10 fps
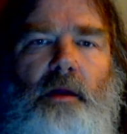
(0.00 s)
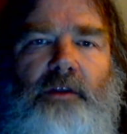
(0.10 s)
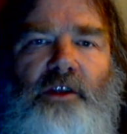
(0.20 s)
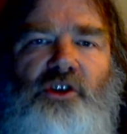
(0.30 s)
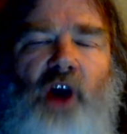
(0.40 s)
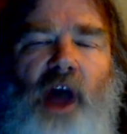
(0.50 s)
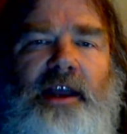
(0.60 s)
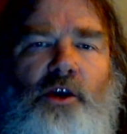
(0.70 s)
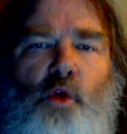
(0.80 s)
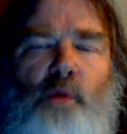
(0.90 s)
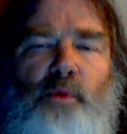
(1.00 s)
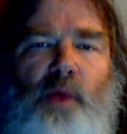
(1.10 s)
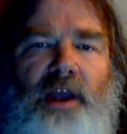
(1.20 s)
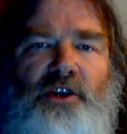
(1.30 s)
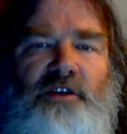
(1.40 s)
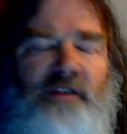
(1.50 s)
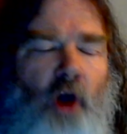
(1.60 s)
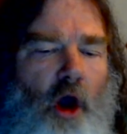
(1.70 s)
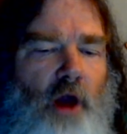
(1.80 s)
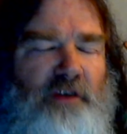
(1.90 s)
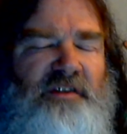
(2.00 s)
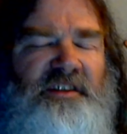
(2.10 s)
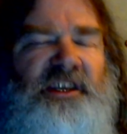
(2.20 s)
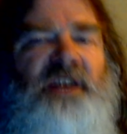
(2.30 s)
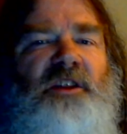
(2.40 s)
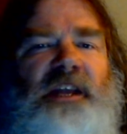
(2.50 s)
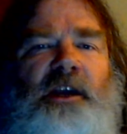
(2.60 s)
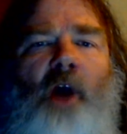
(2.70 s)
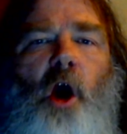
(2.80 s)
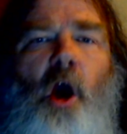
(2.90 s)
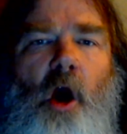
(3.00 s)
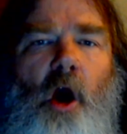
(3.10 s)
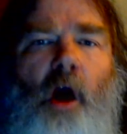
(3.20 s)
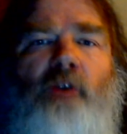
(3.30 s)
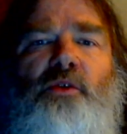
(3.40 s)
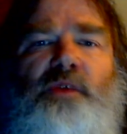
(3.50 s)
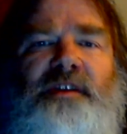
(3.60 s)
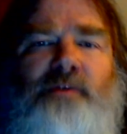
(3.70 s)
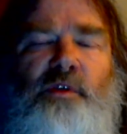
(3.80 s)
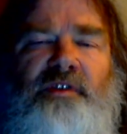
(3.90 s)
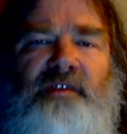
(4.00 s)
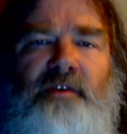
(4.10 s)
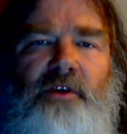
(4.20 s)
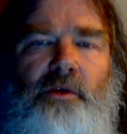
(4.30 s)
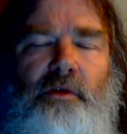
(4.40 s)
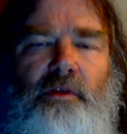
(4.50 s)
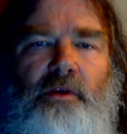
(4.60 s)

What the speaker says: The giant corporations are stealing all the resources of the earth.